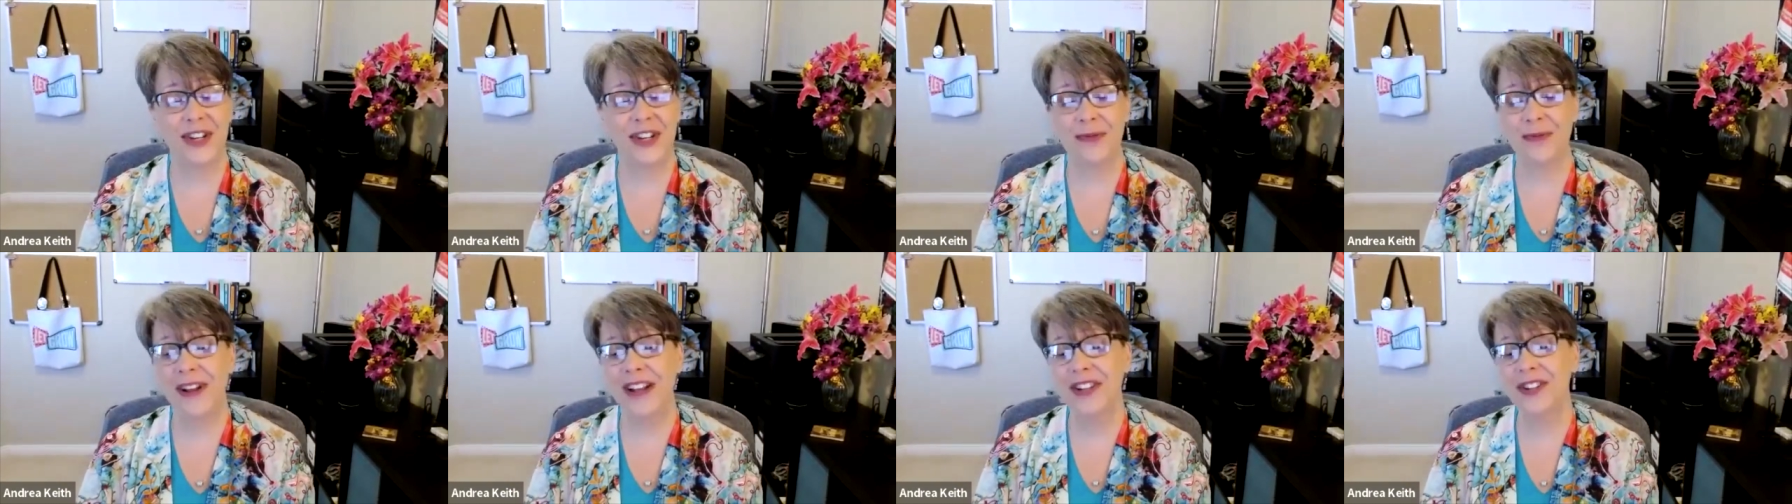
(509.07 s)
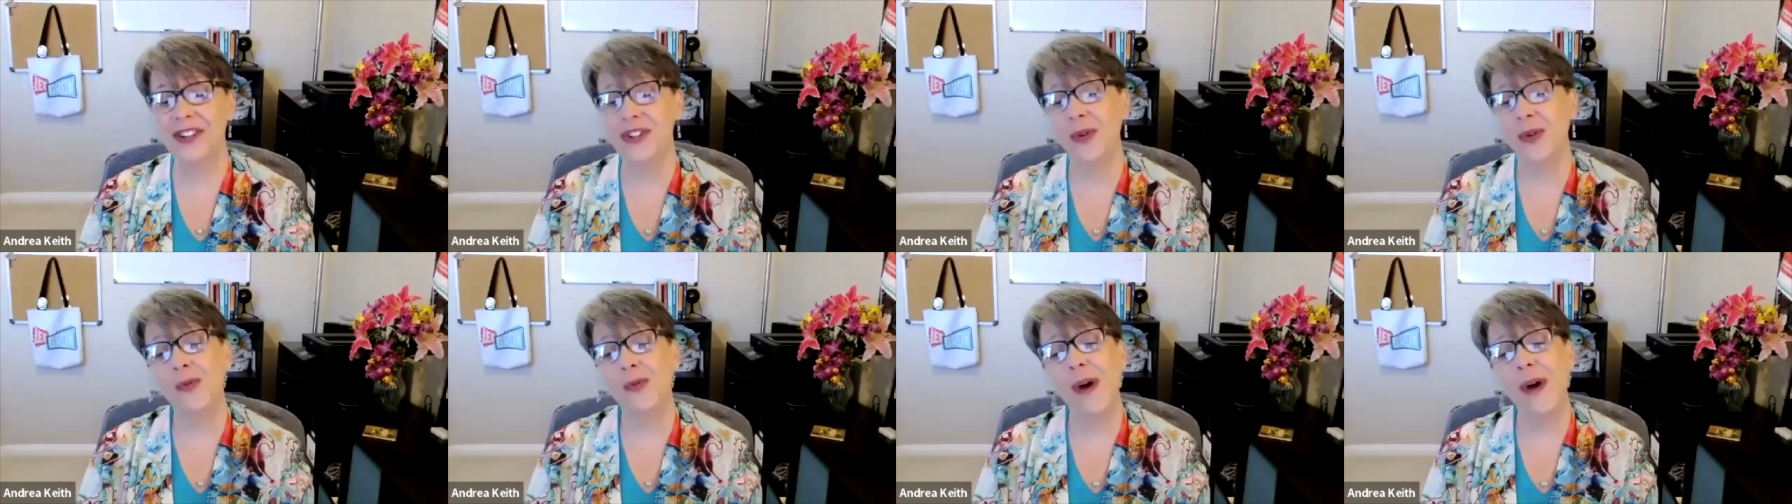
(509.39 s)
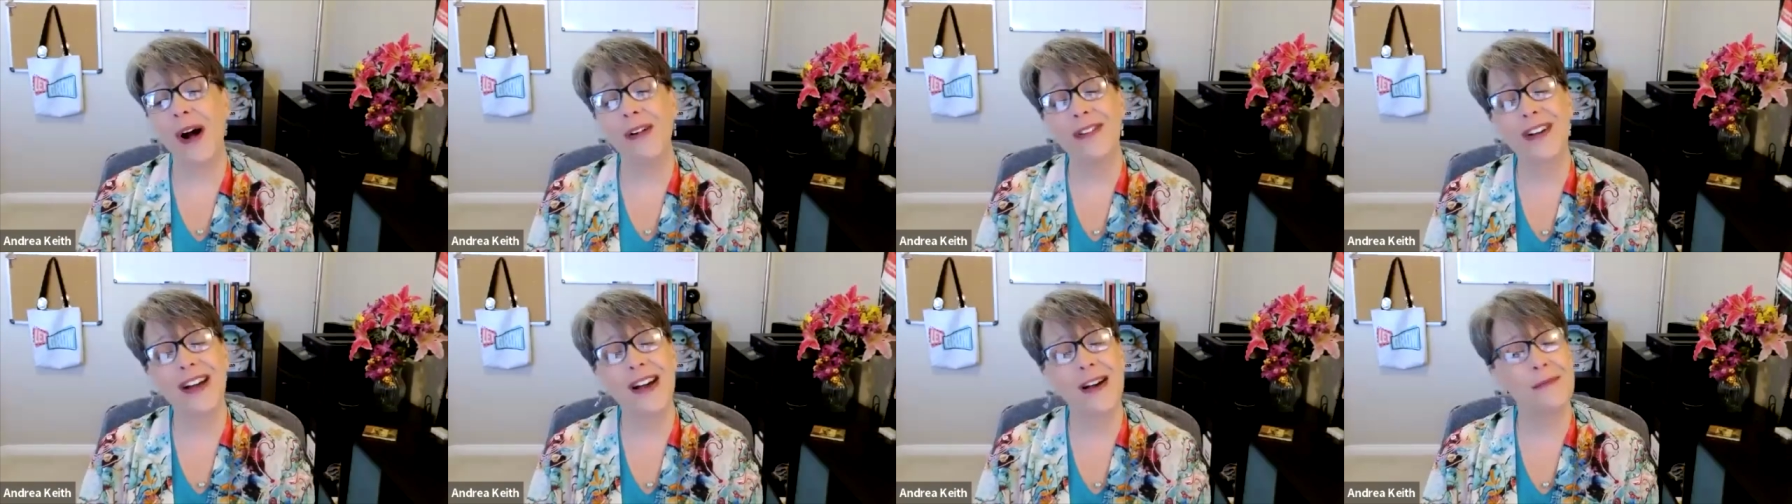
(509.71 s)
Rachel,
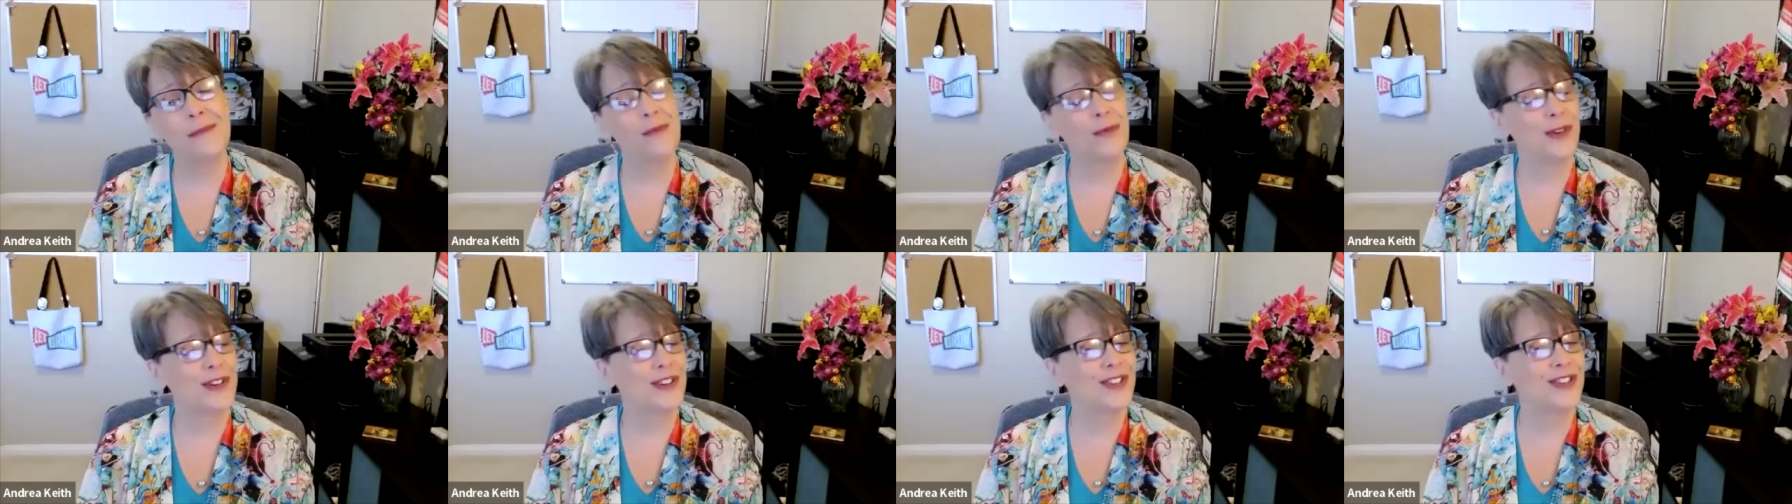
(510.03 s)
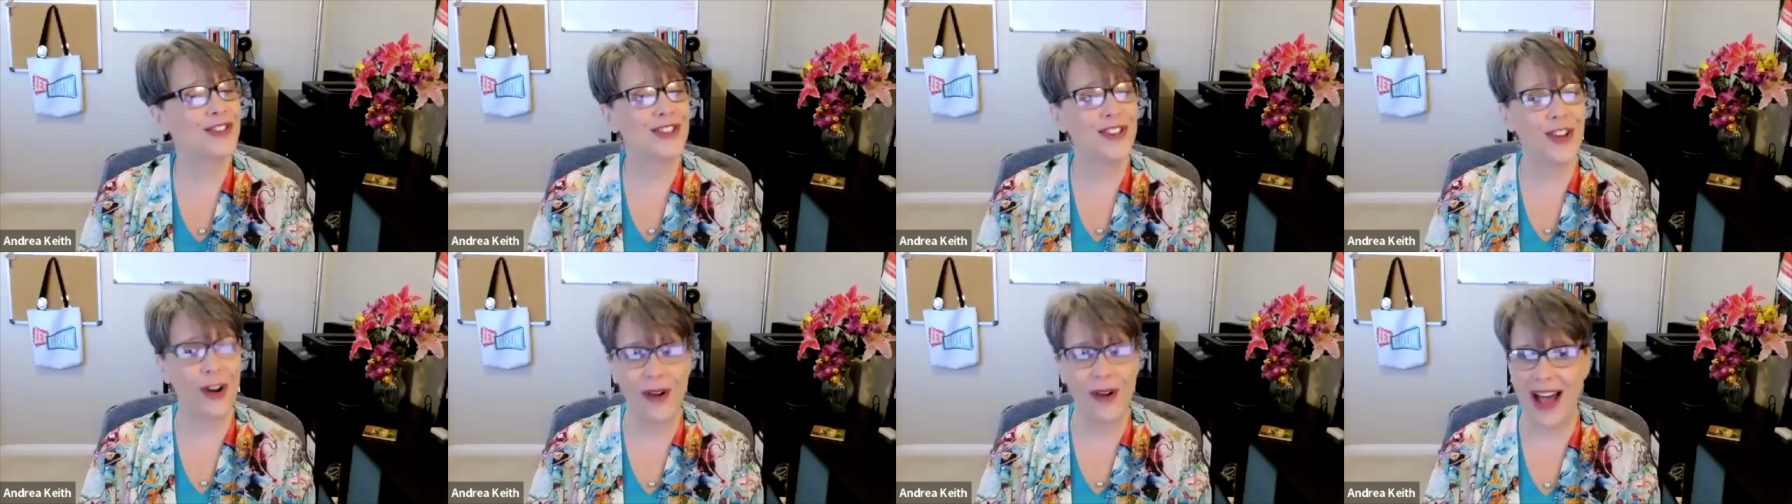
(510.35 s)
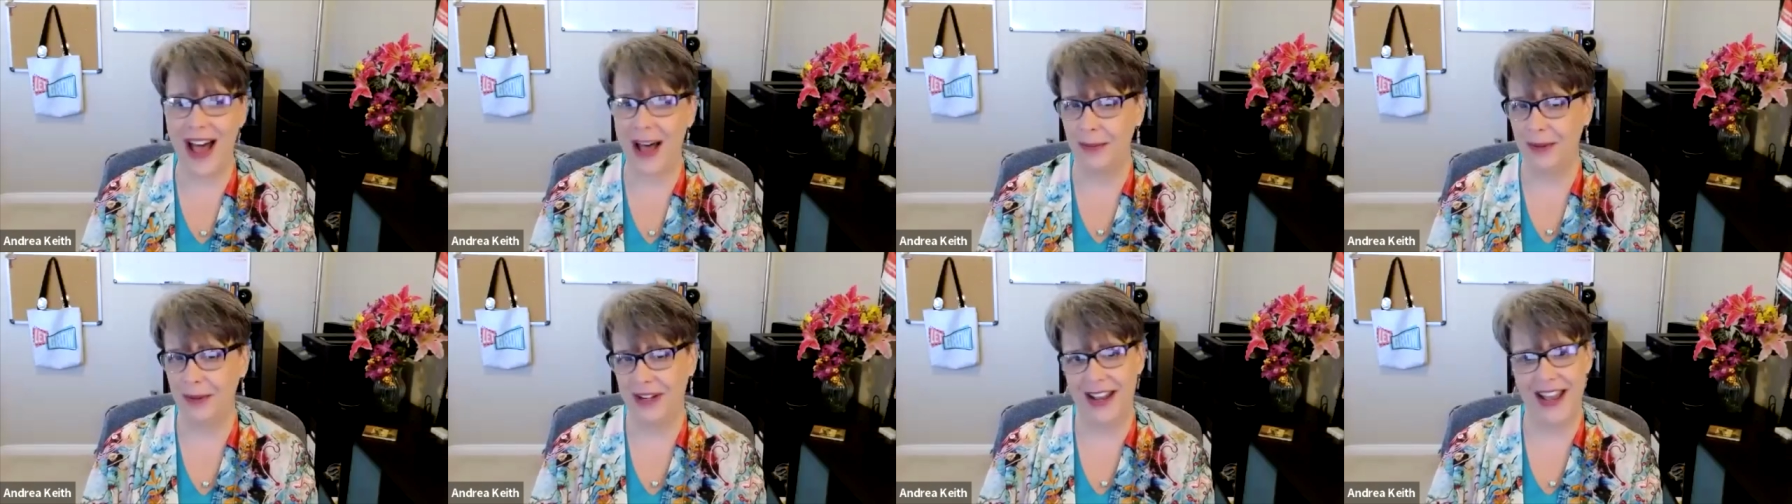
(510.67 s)
welcome. We're so
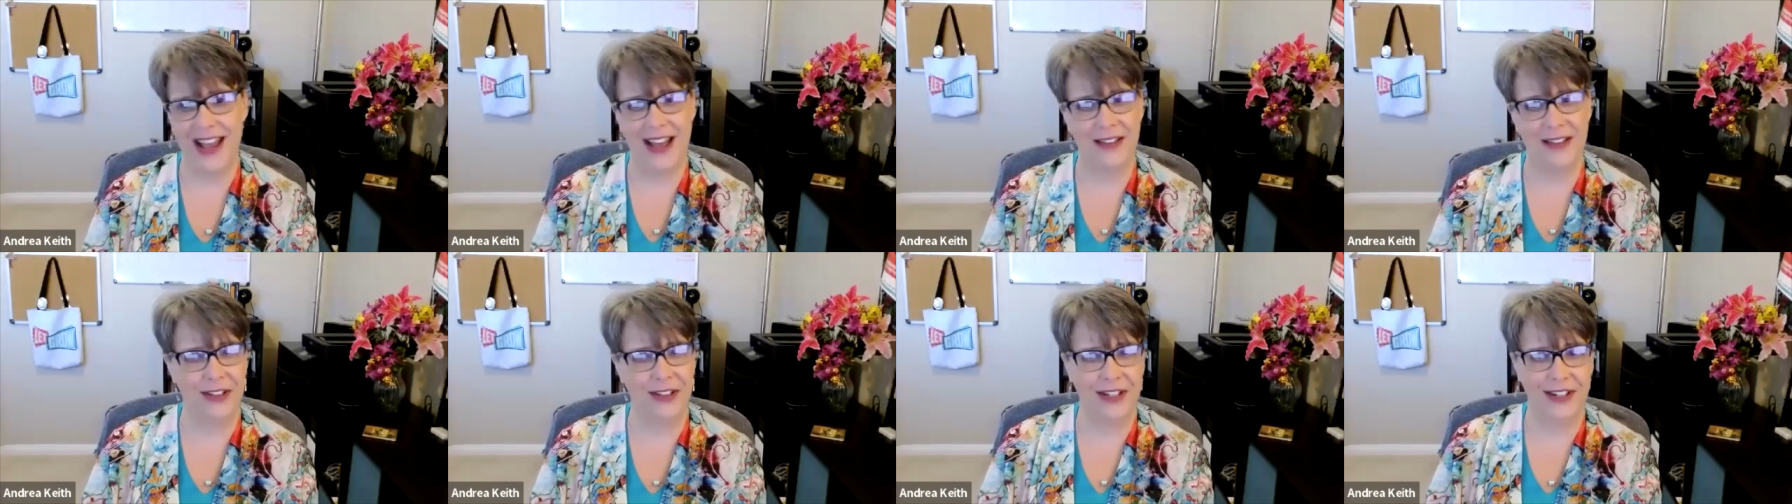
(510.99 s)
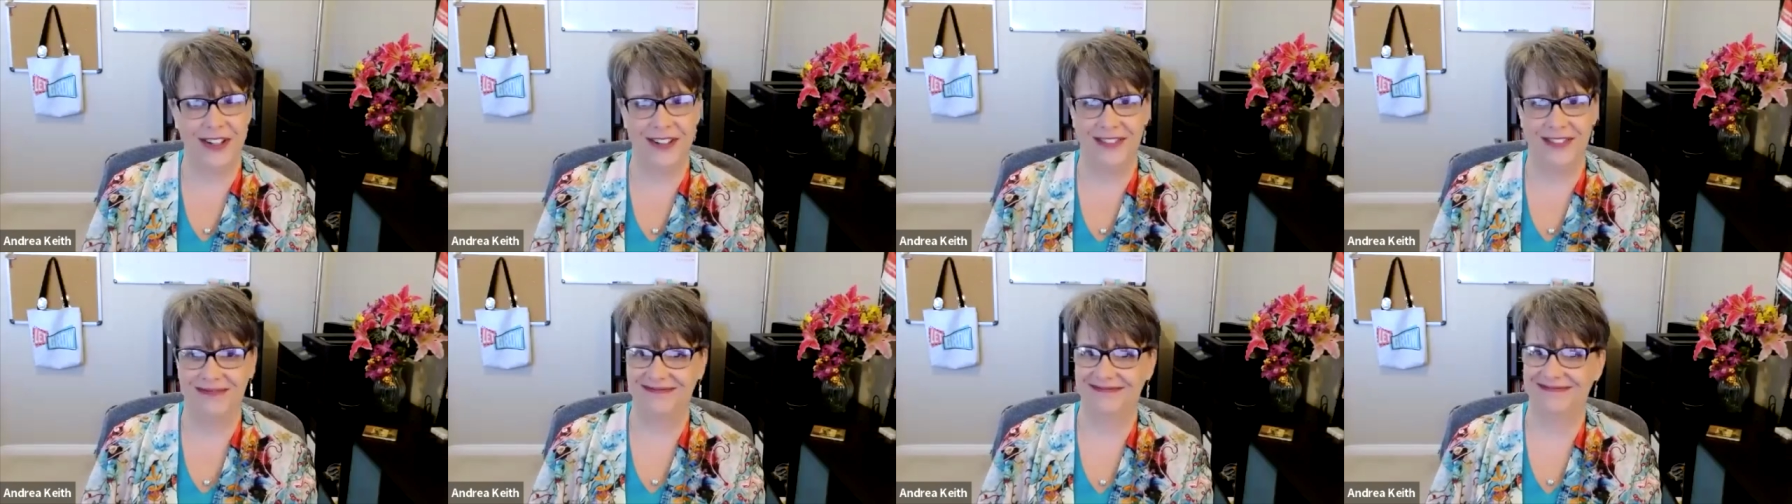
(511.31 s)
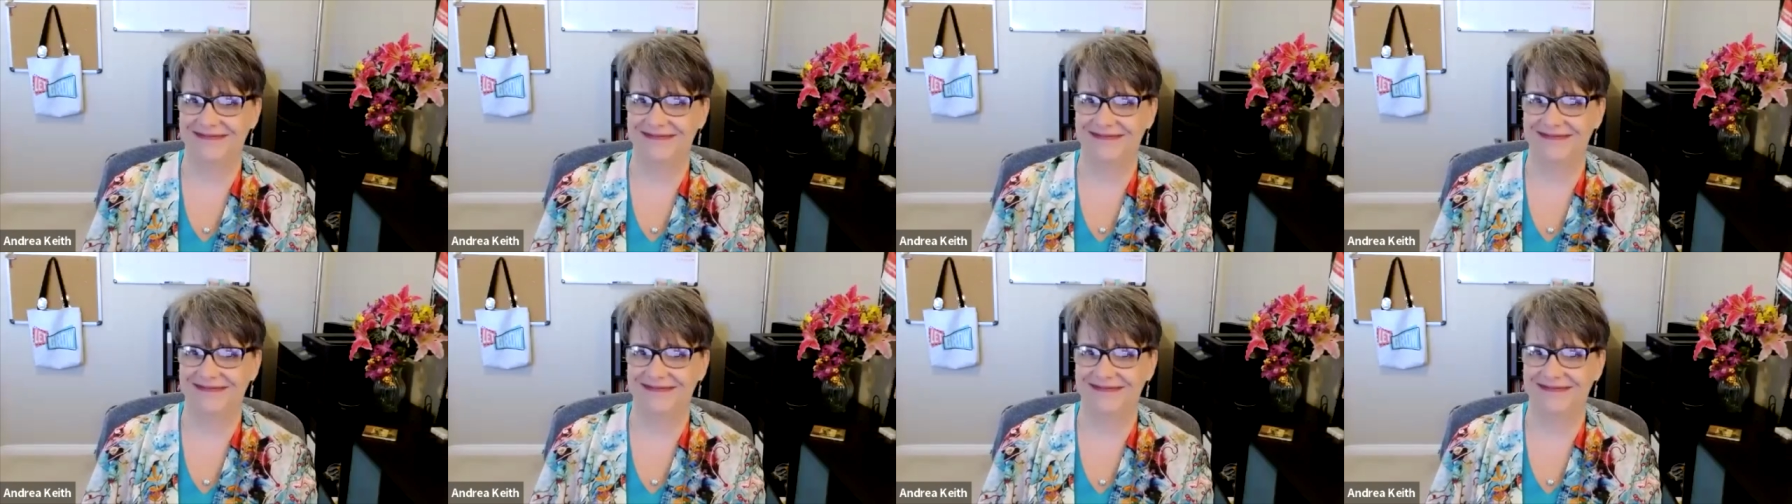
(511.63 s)
happy to have you here.